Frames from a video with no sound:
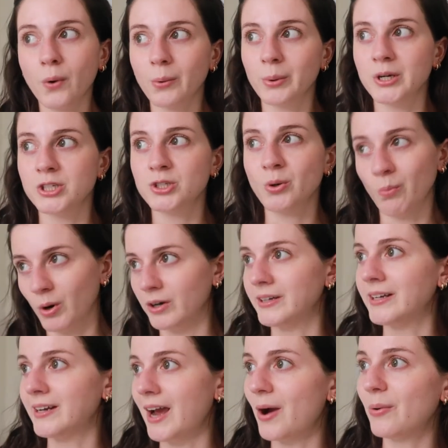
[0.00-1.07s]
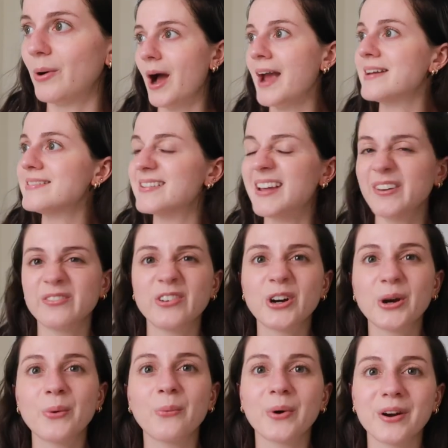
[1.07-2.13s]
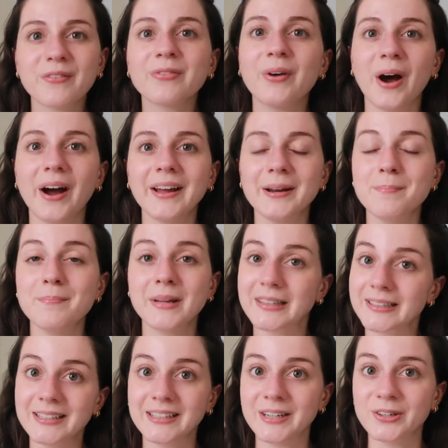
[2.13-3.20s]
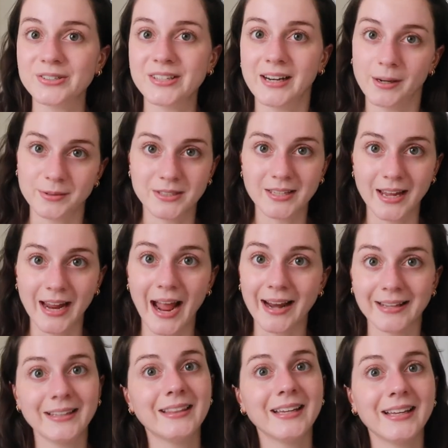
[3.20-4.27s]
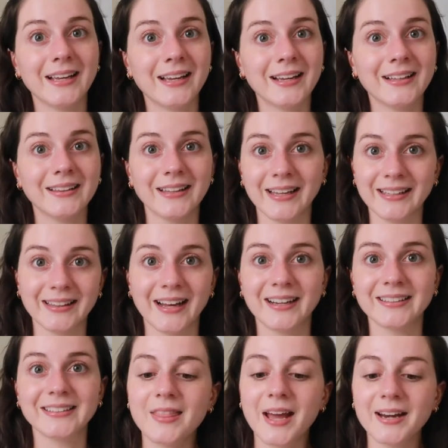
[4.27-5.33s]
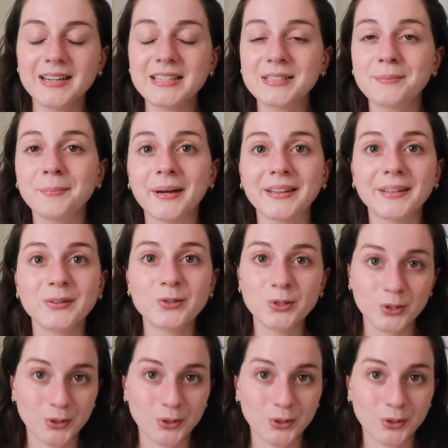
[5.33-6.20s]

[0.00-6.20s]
forward to working out. I never would have thought in a million years that I would say anything like that. That is my little